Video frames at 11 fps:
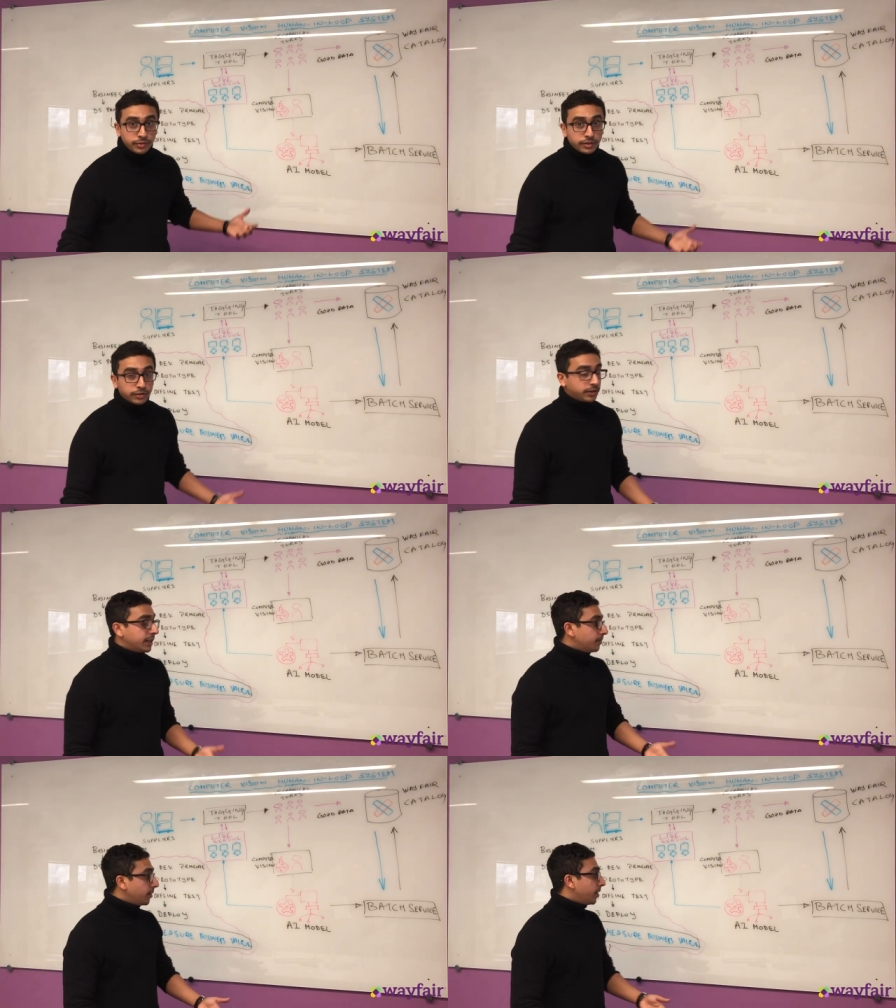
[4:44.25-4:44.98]
we go through
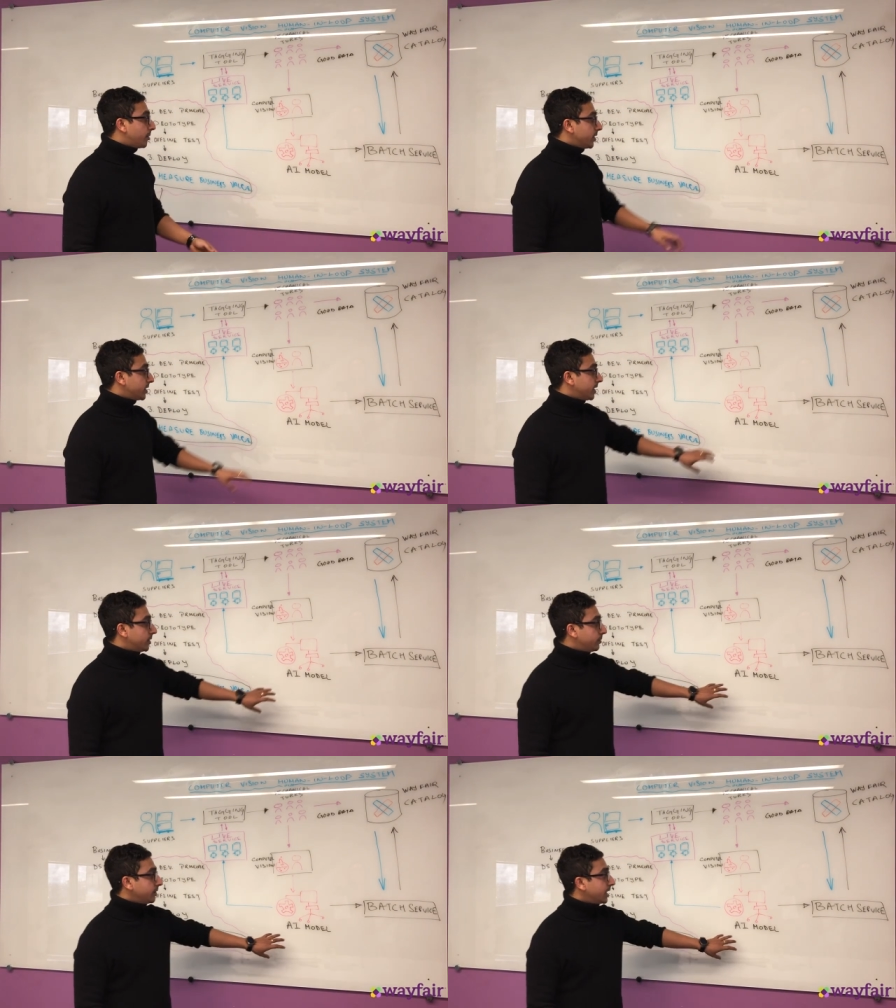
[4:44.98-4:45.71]
the deploy
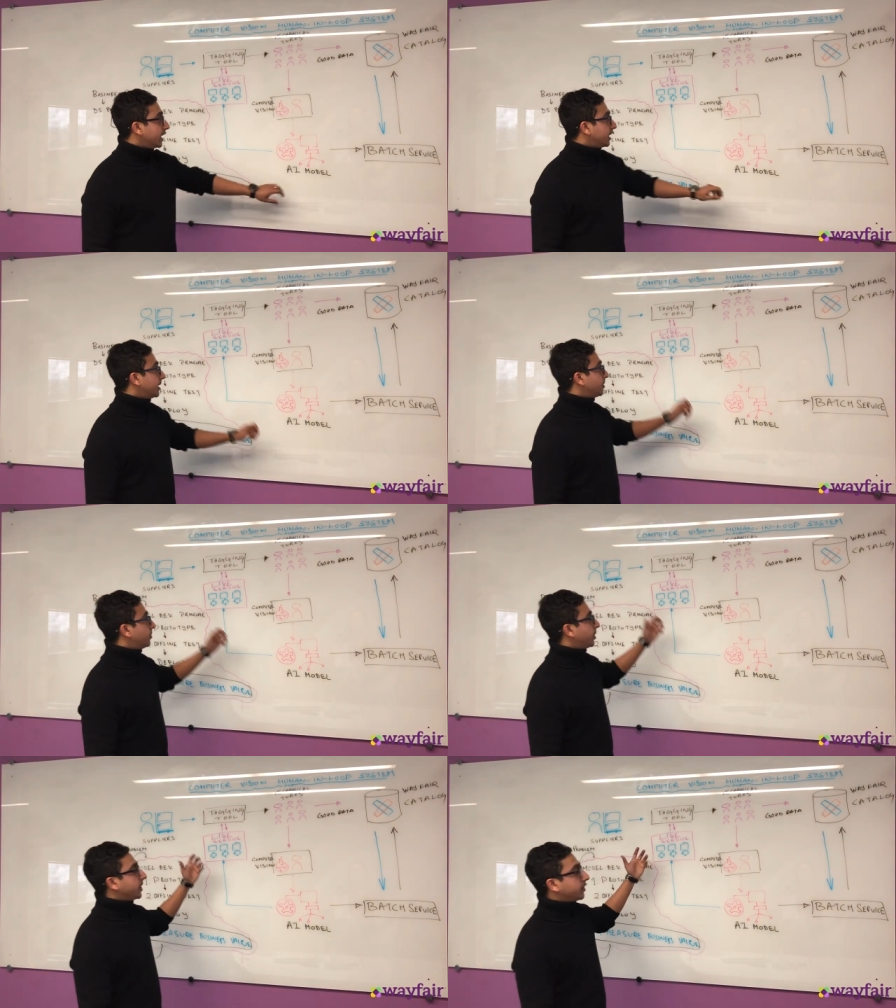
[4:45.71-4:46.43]
process, we take
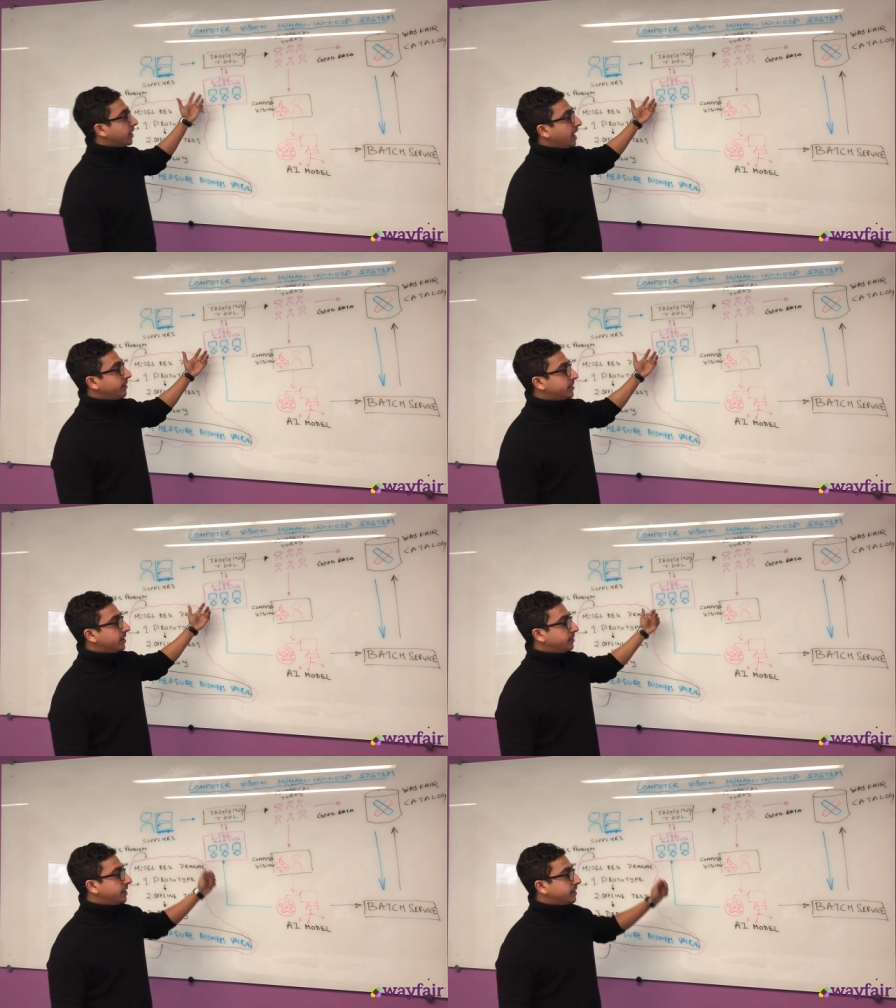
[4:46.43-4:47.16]
that, put into a live
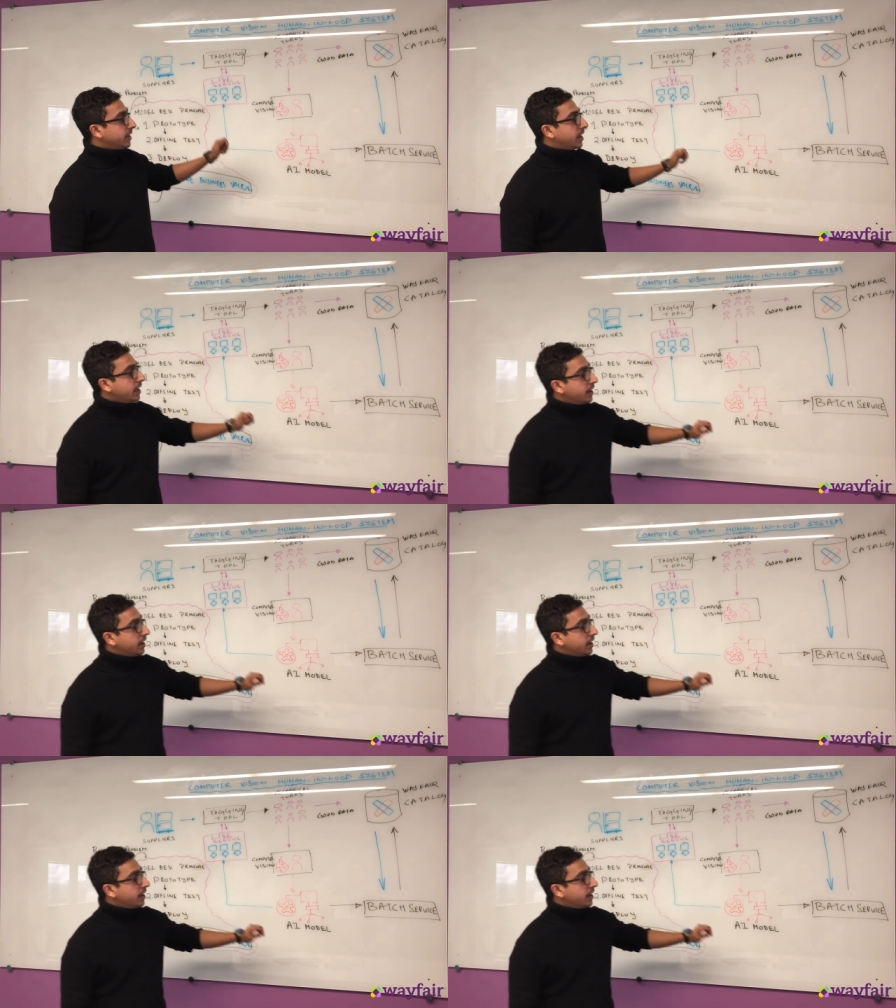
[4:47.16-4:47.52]
service.